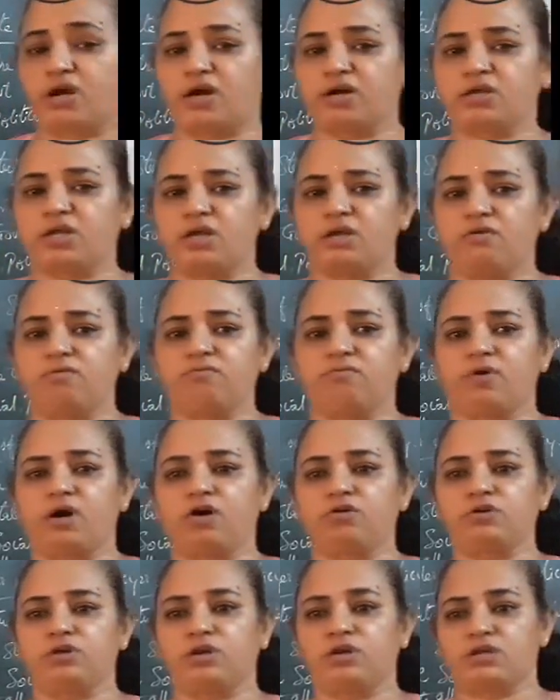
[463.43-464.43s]
give
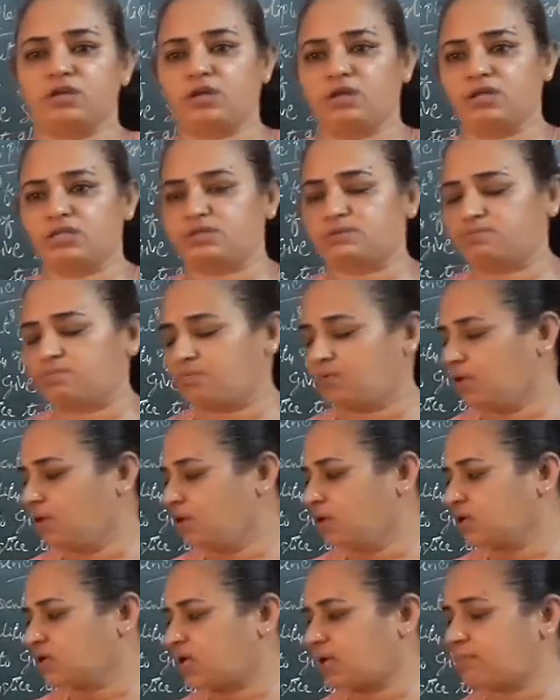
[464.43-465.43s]
out
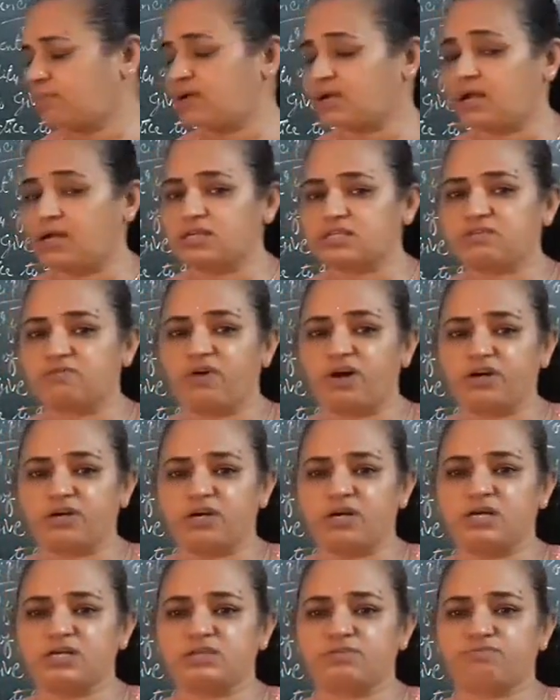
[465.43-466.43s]
chemicals,
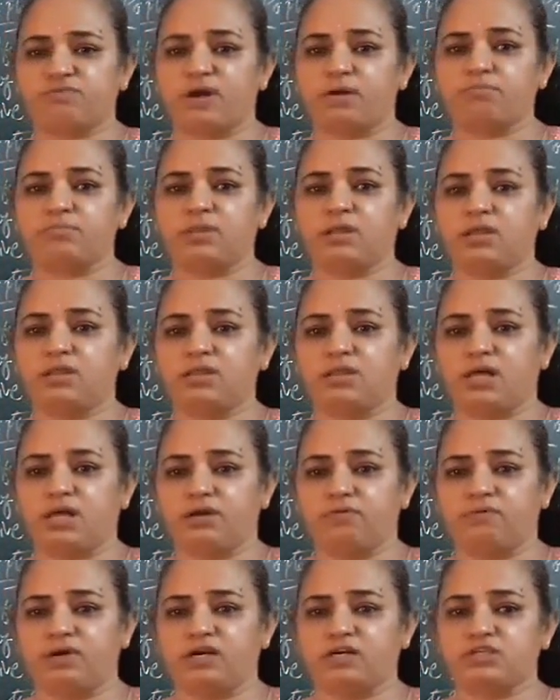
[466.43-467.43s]
waters from in the
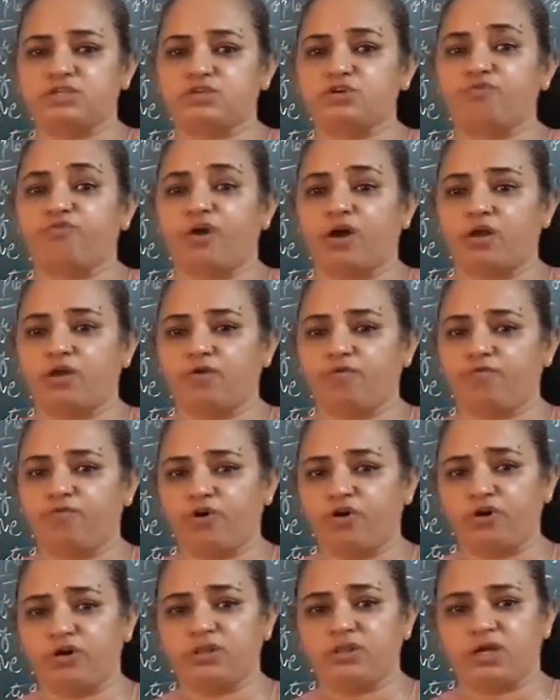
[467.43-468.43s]
rivers to
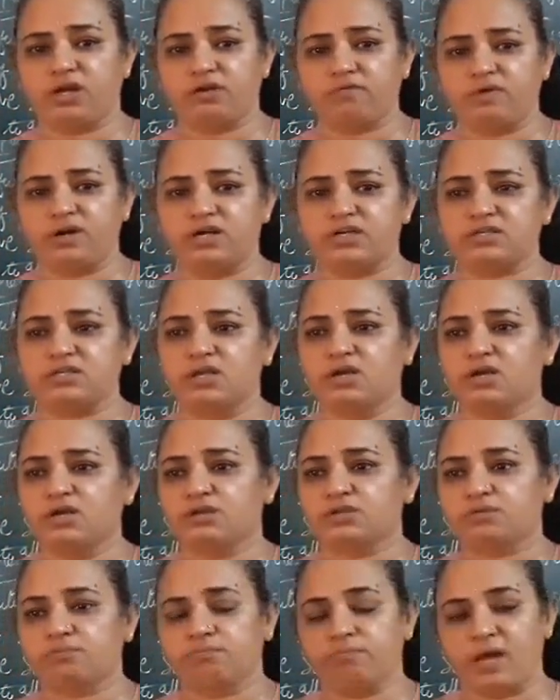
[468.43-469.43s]
flow in the rivers,
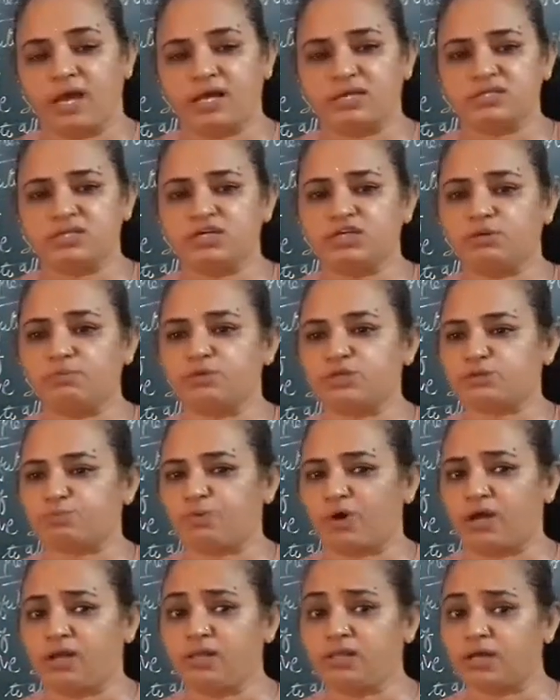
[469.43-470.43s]
as it
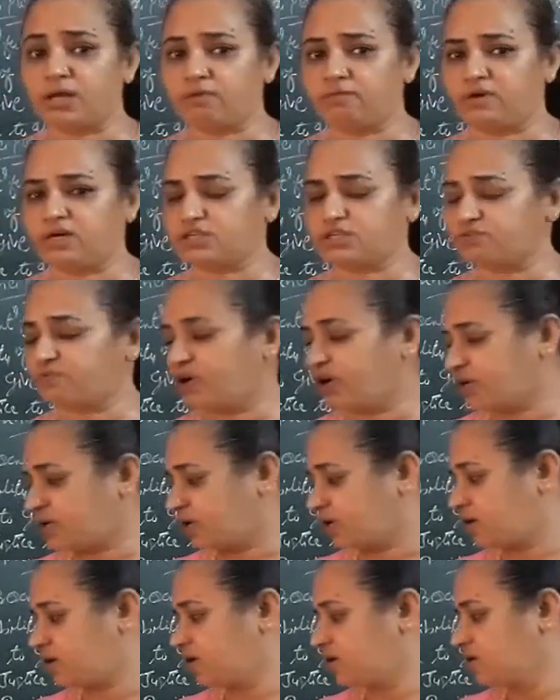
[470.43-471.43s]
spoils the river's
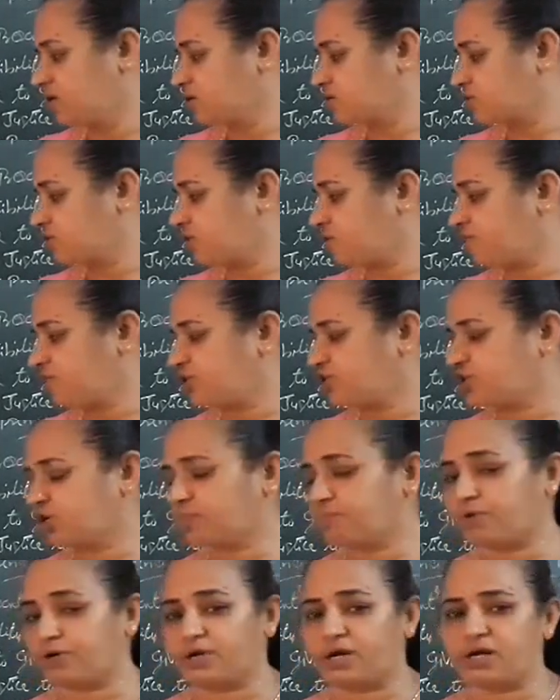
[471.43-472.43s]
water. So we
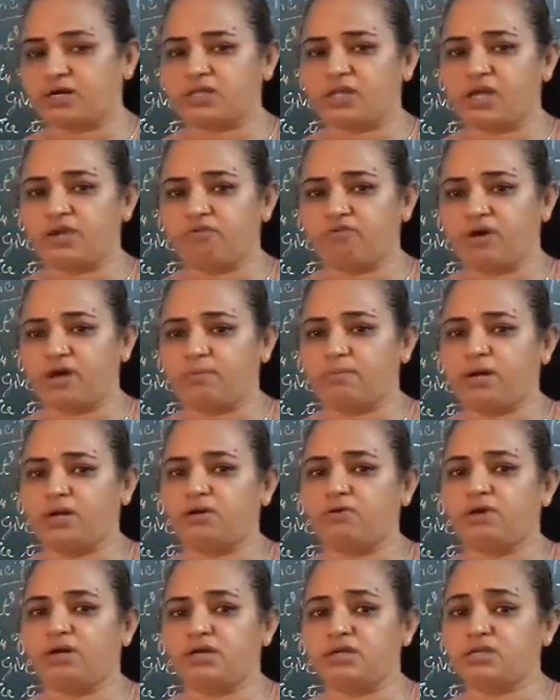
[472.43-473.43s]
should protect the
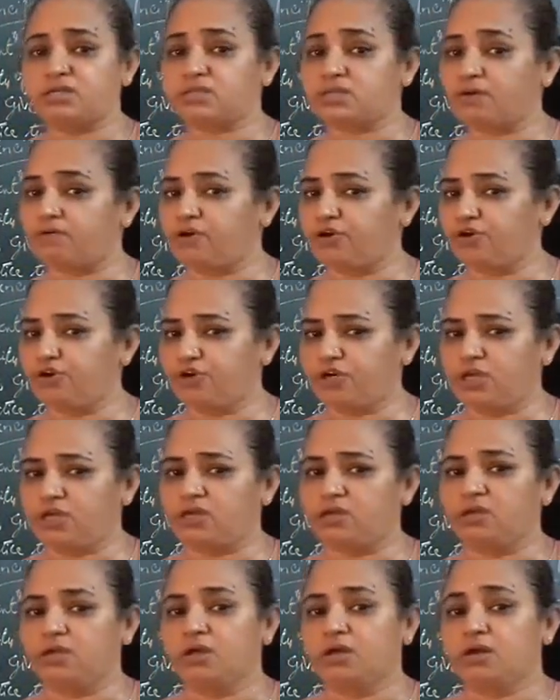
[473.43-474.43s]
environment. It is our
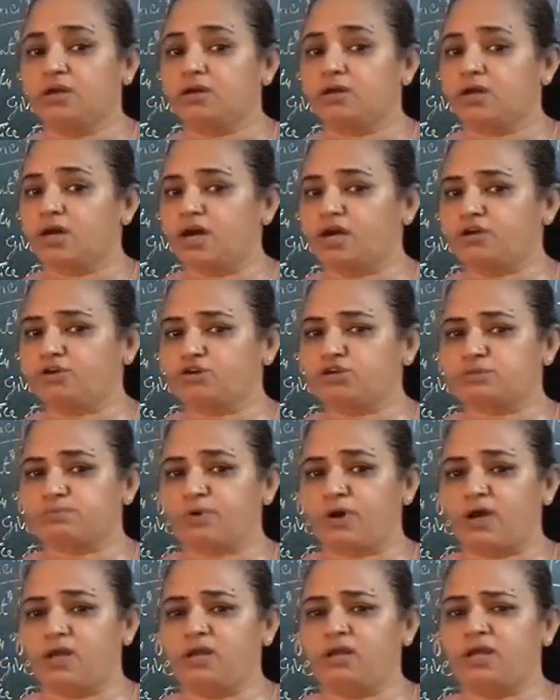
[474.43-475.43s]
duty not to
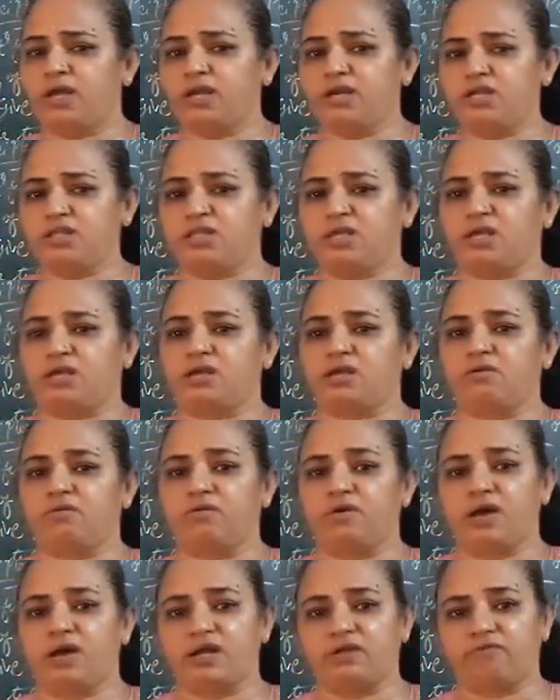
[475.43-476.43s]
spoil anything,
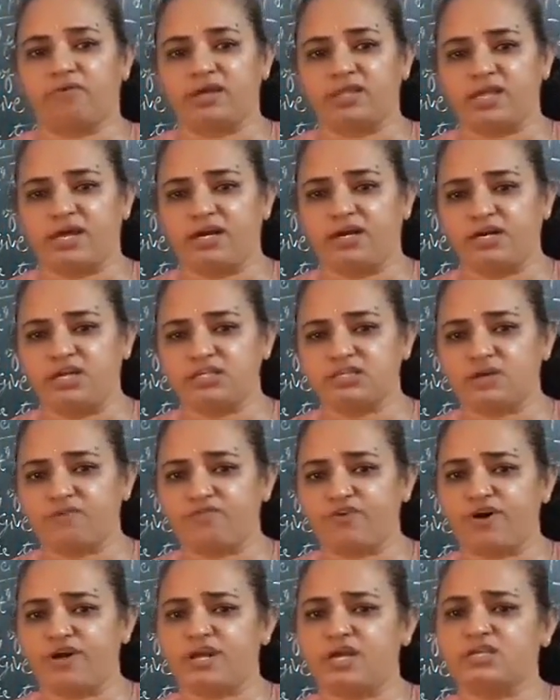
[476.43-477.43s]
whether it is a
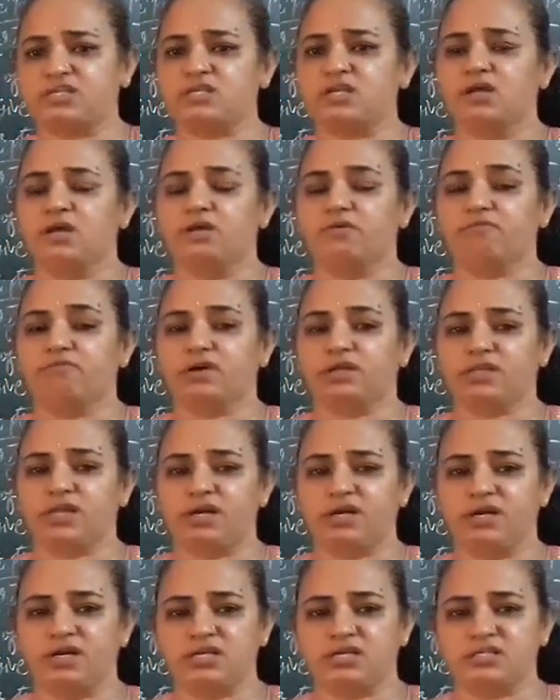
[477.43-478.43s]
forest, whether
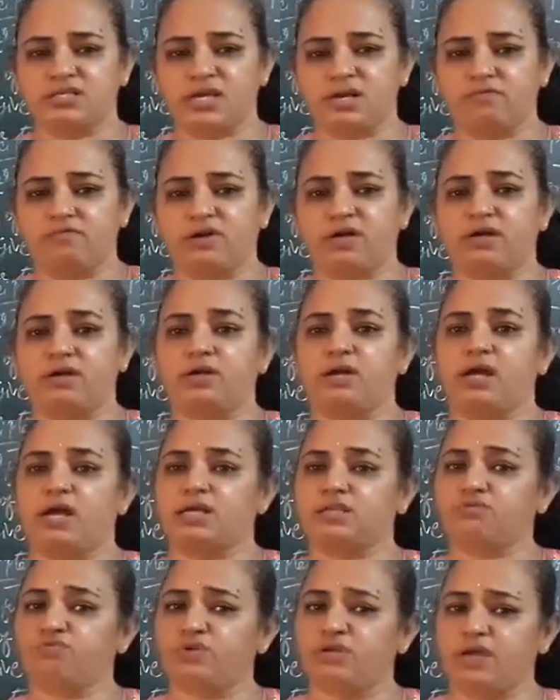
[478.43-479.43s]
it is a river.
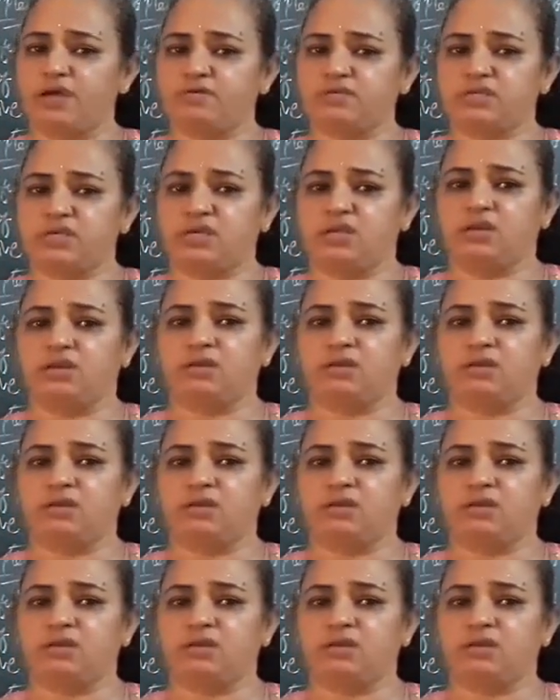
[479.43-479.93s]
As we have seen,